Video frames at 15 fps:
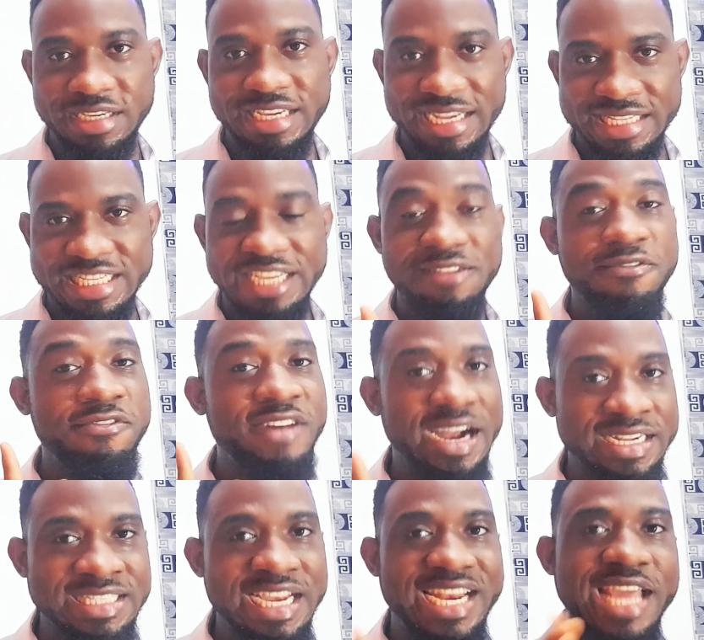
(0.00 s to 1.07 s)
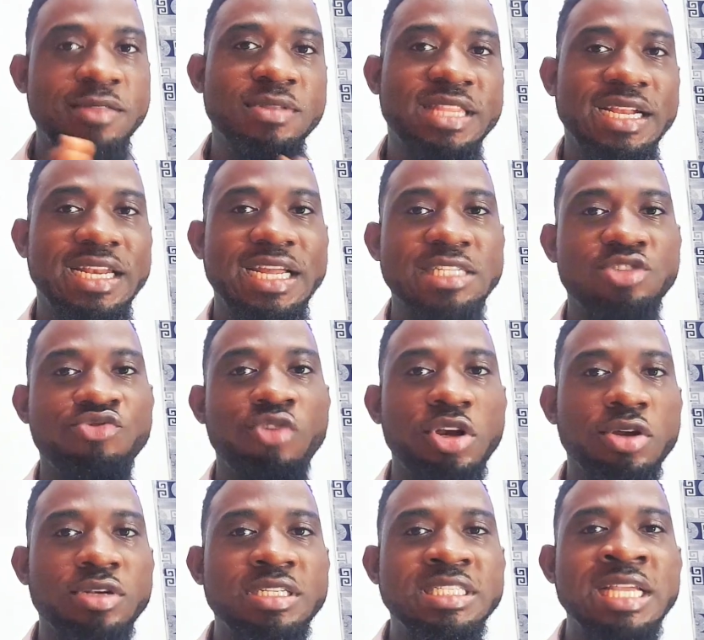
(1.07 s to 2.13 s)
Yes, in fact, I like to think that
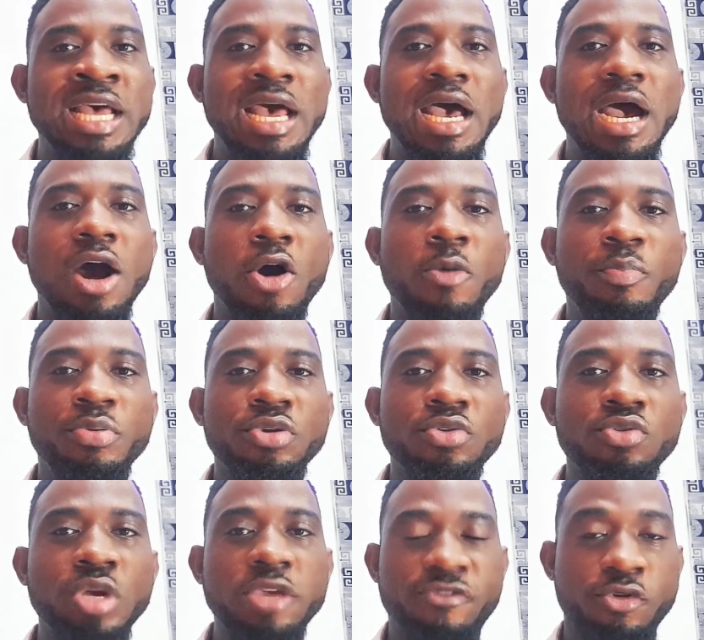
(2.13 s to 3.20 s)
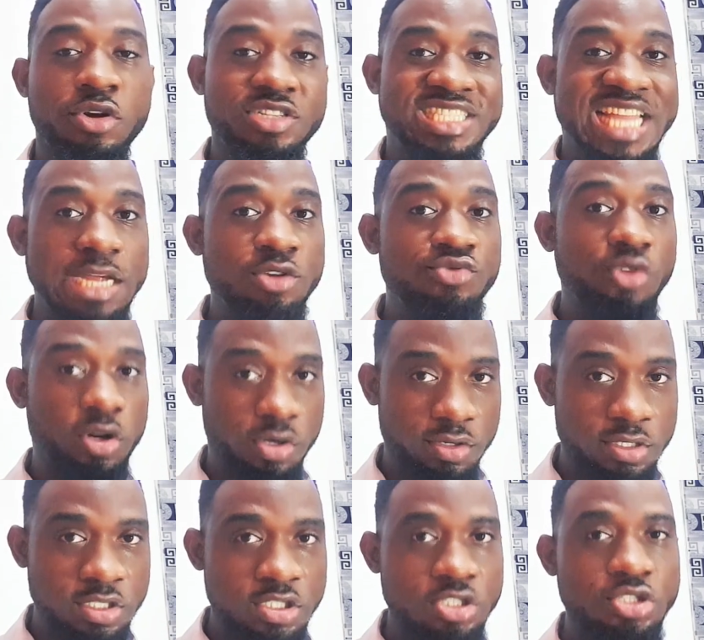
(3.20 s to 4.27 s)
run-ons help you. If you understand
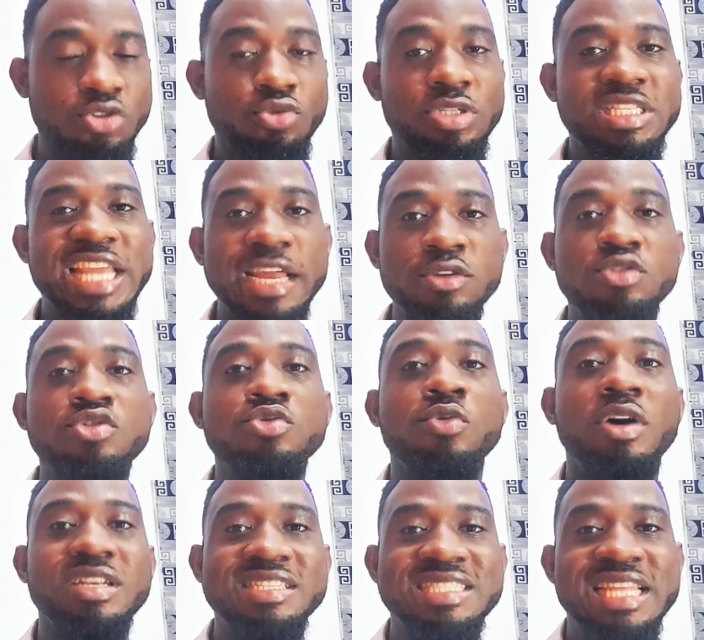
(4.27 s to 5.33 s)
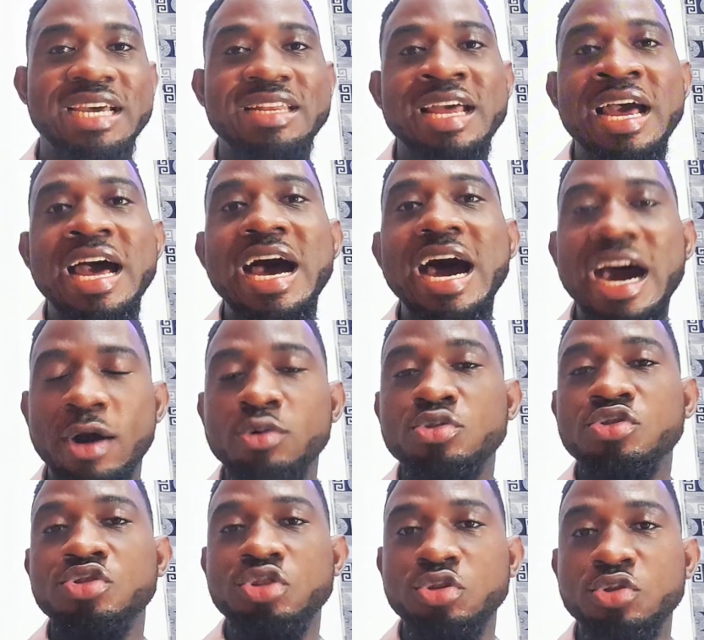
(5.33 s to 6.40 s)
run-ons, you tend to understand how
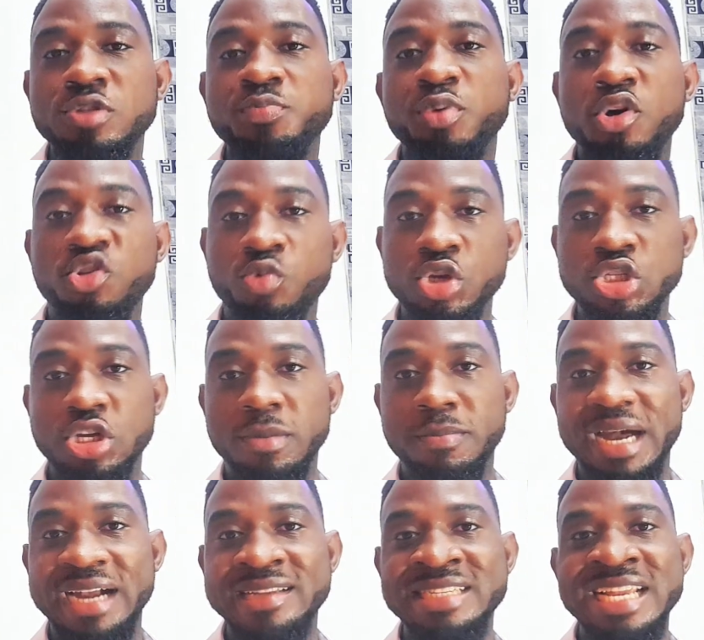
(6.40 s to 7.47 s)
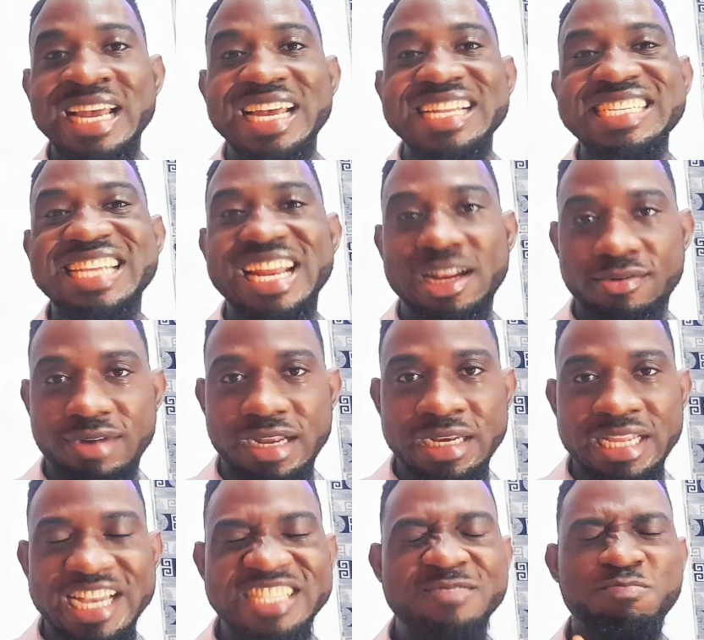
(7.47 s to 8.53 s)
to use punctuation marks
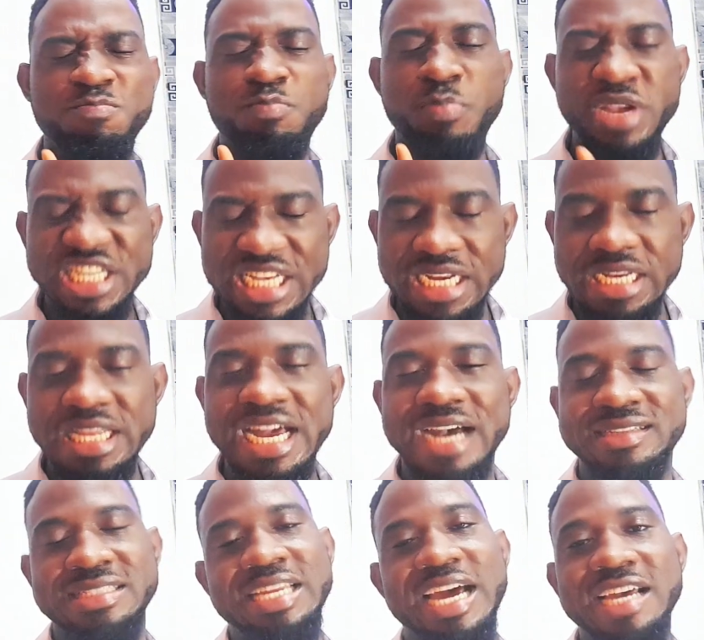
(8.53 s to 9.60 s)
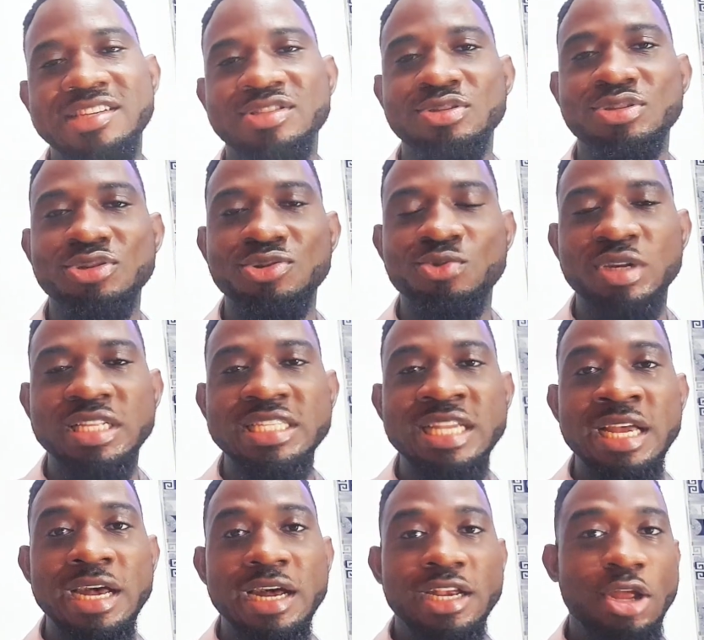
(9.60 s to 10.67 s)
generally, especially as it has to do
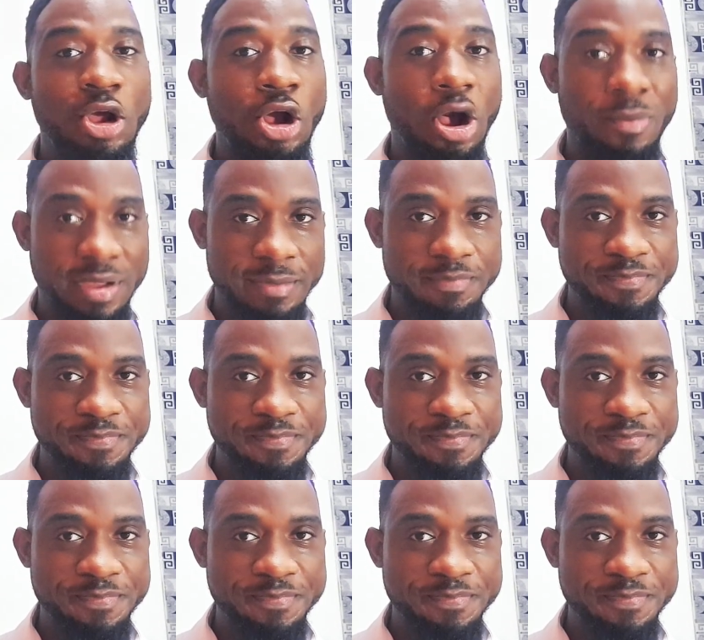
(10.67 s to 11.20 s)
with the comma.